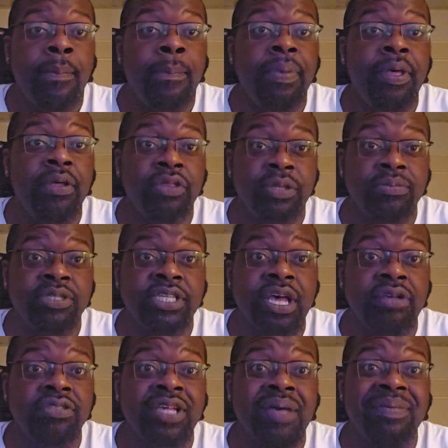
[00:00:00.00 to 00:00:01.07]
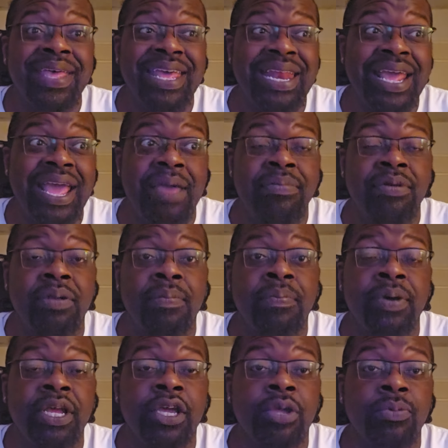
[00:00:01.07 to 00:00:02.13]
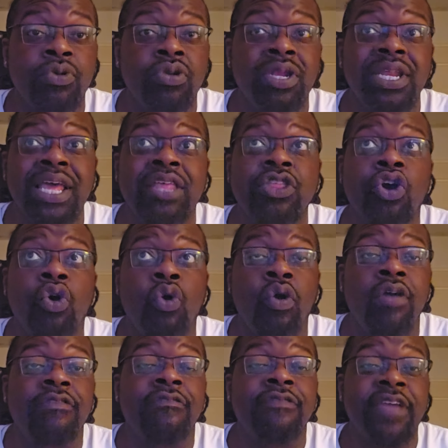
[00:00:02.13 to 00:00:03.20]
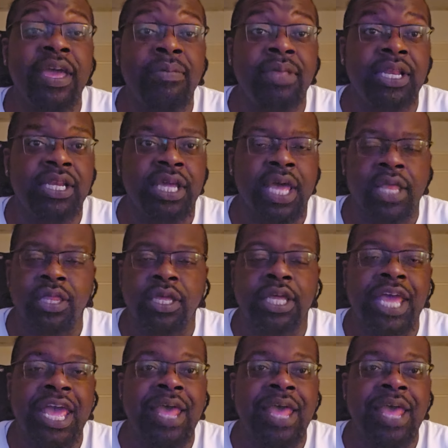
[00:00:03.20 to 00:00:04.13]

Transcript: build themselves up and are able to put a community together or a family together